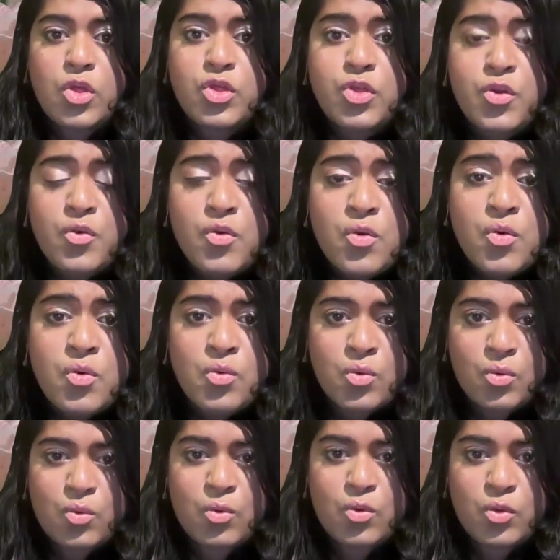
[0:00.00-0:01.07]

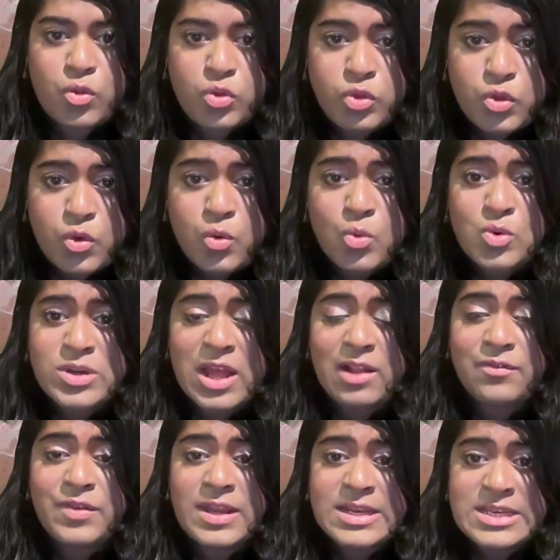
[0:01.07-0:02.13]
through
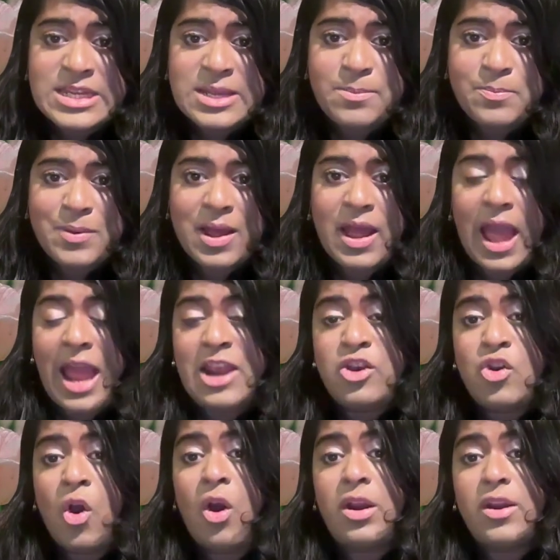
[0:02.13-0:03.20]
delving deeper
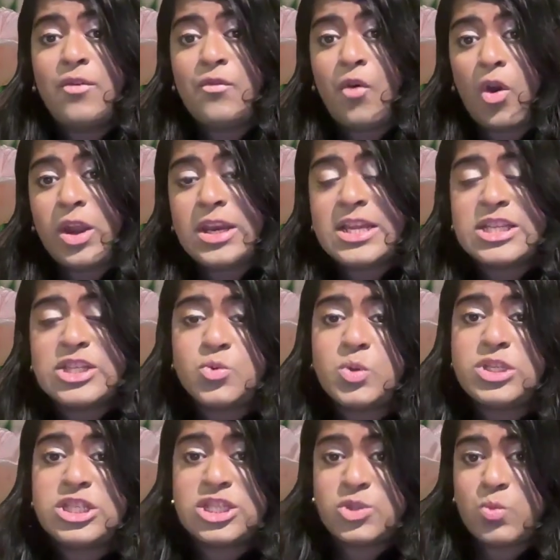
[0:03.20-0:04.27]
and not avoidance,
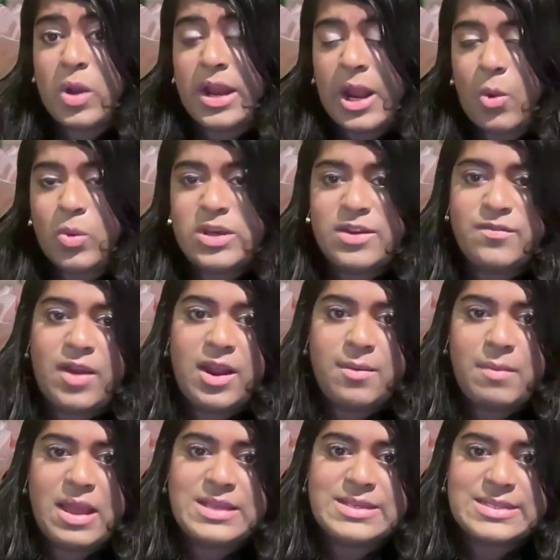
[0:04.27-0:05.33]
which is what our
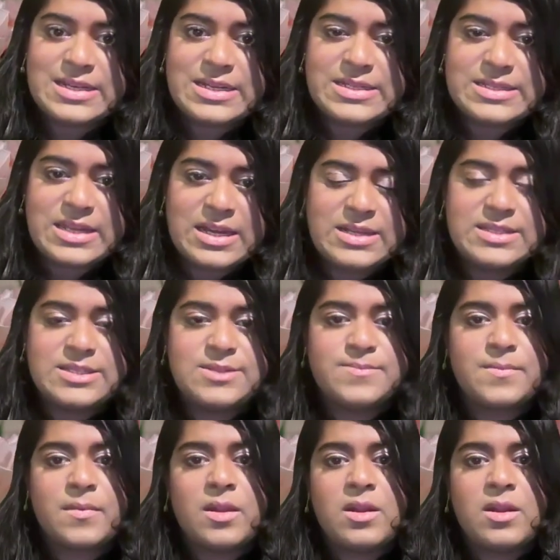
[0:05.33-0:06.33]
divine masculine does.